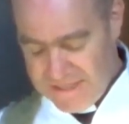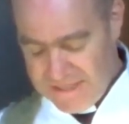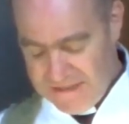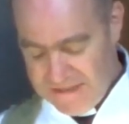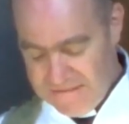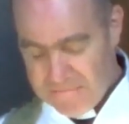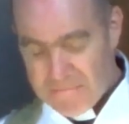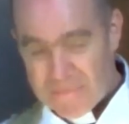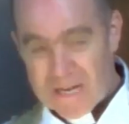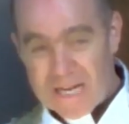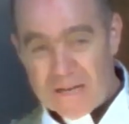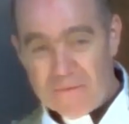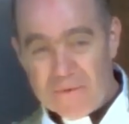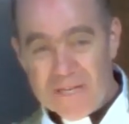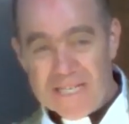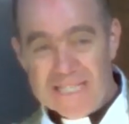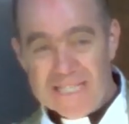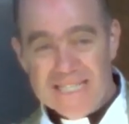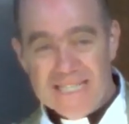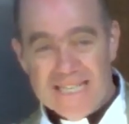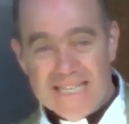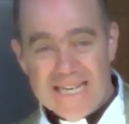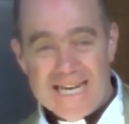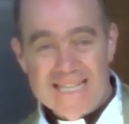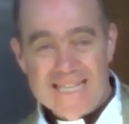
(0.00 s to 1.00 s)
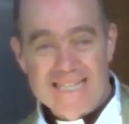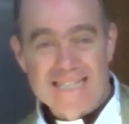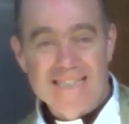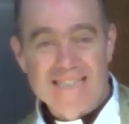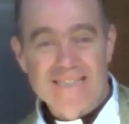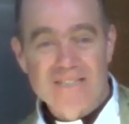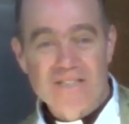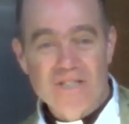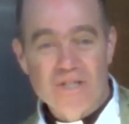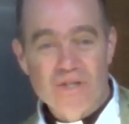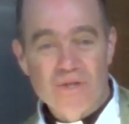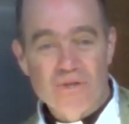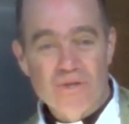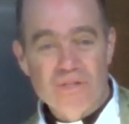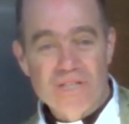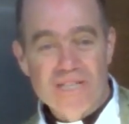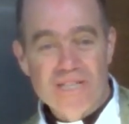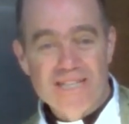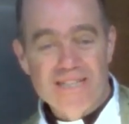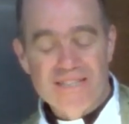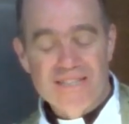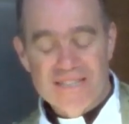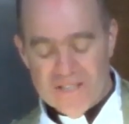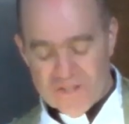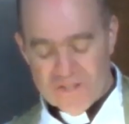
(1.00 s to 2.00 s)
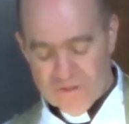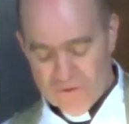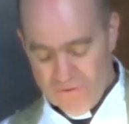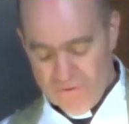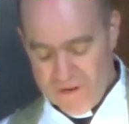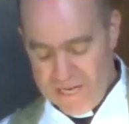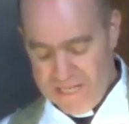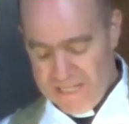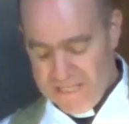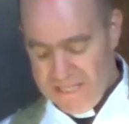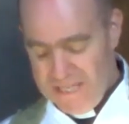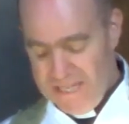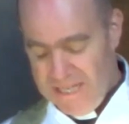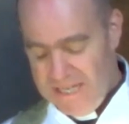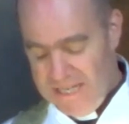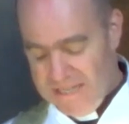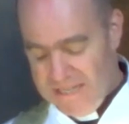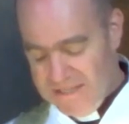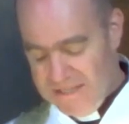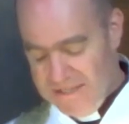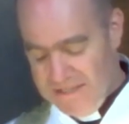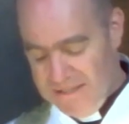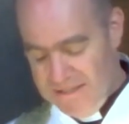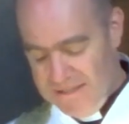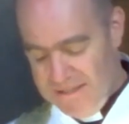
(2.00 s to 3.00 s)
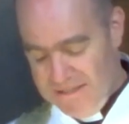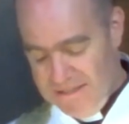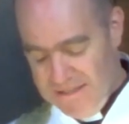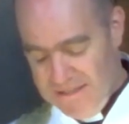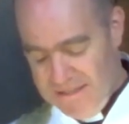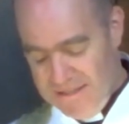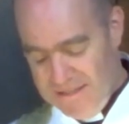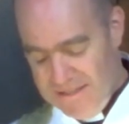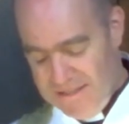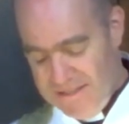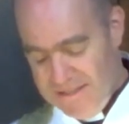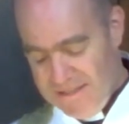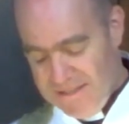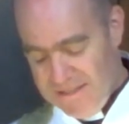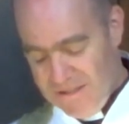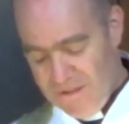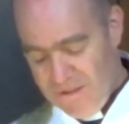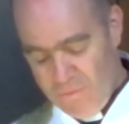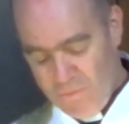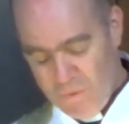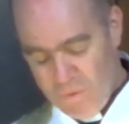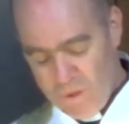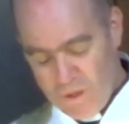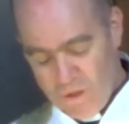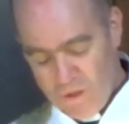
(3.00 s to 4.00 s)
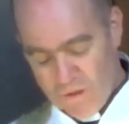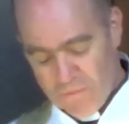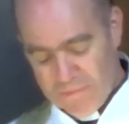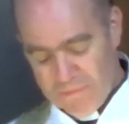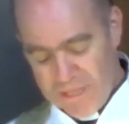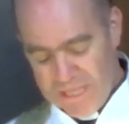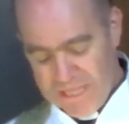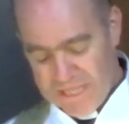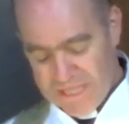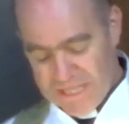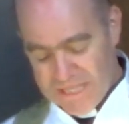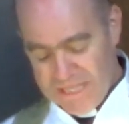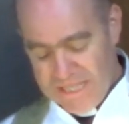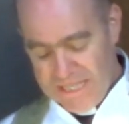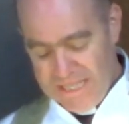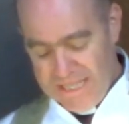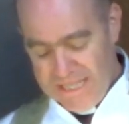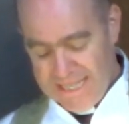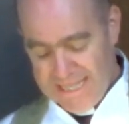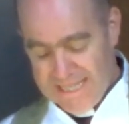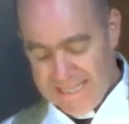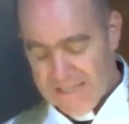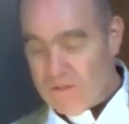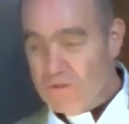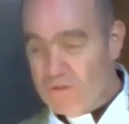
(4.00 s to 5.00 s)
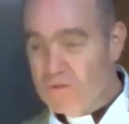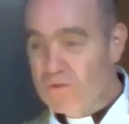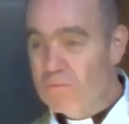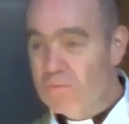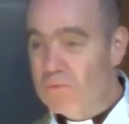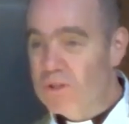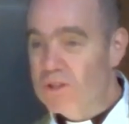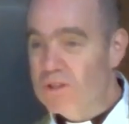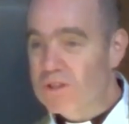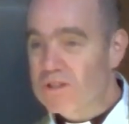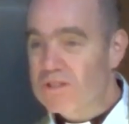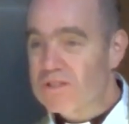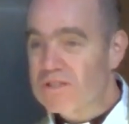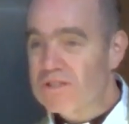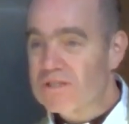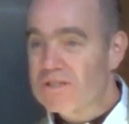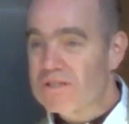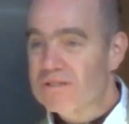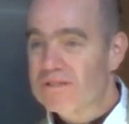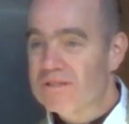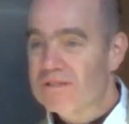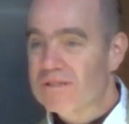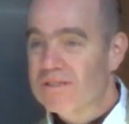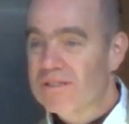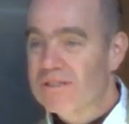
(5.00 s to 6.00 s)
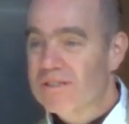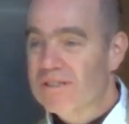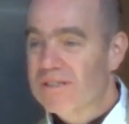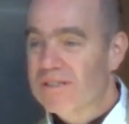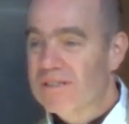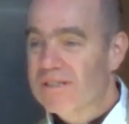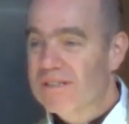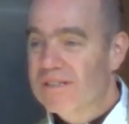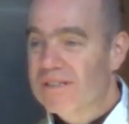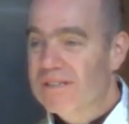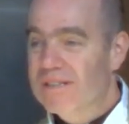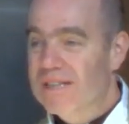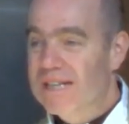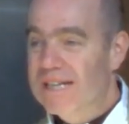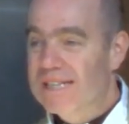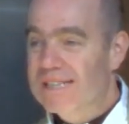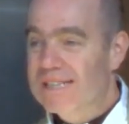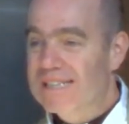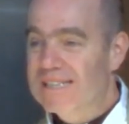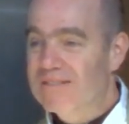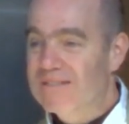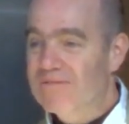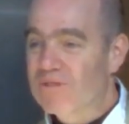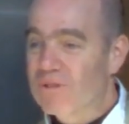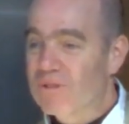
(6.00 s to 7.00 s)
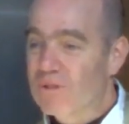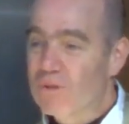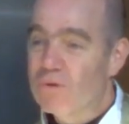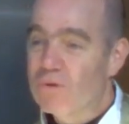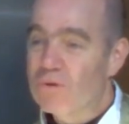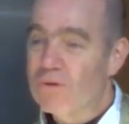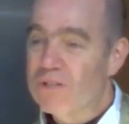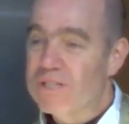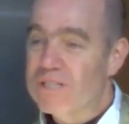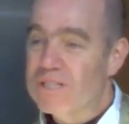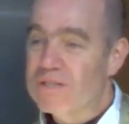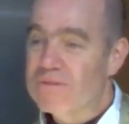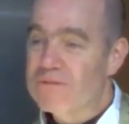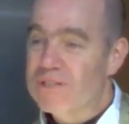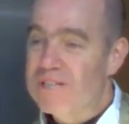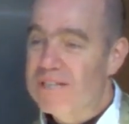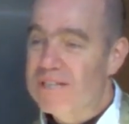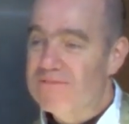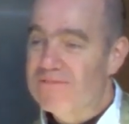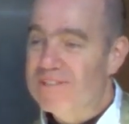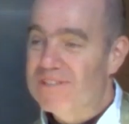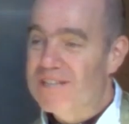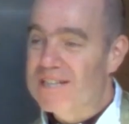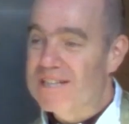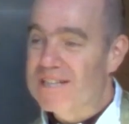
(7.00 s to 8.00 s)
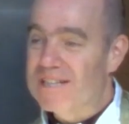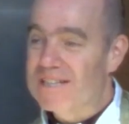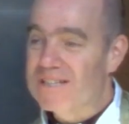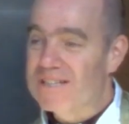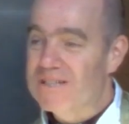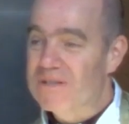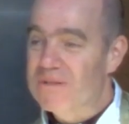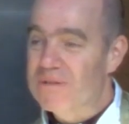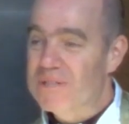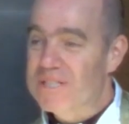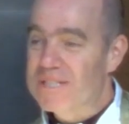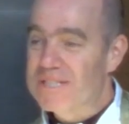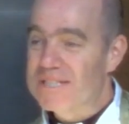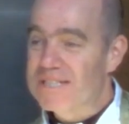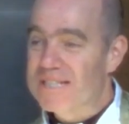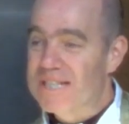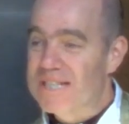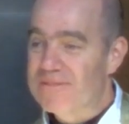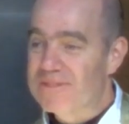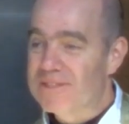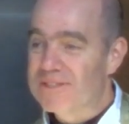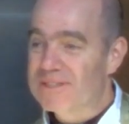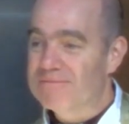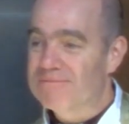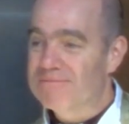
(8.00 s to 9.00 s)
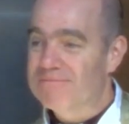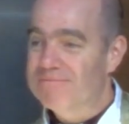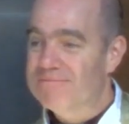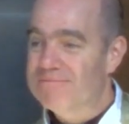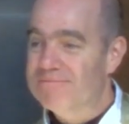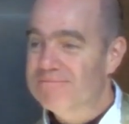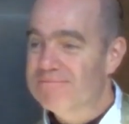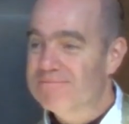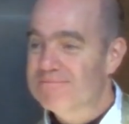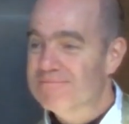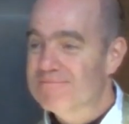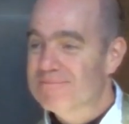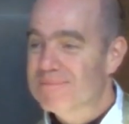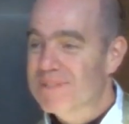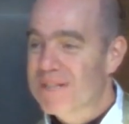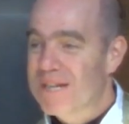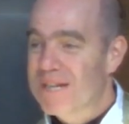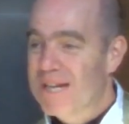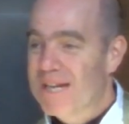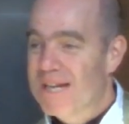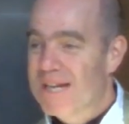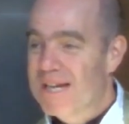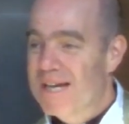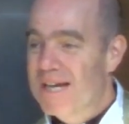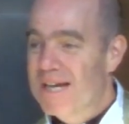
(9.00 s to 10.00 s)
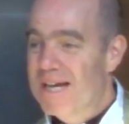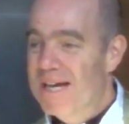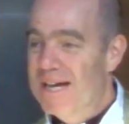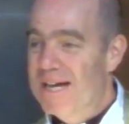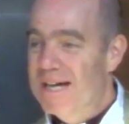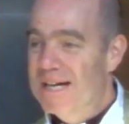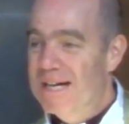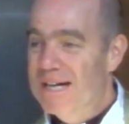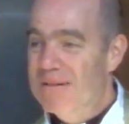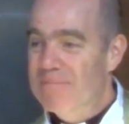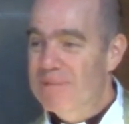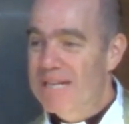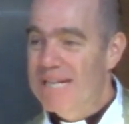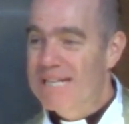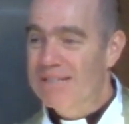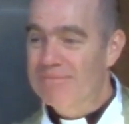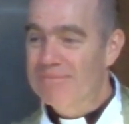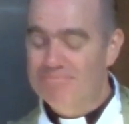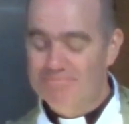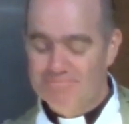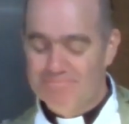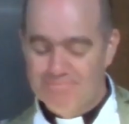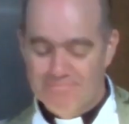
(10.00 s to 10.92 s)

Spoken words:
May we together join in this great task so that the world may see our good works and give glory to our Father who is in heaven. Amen.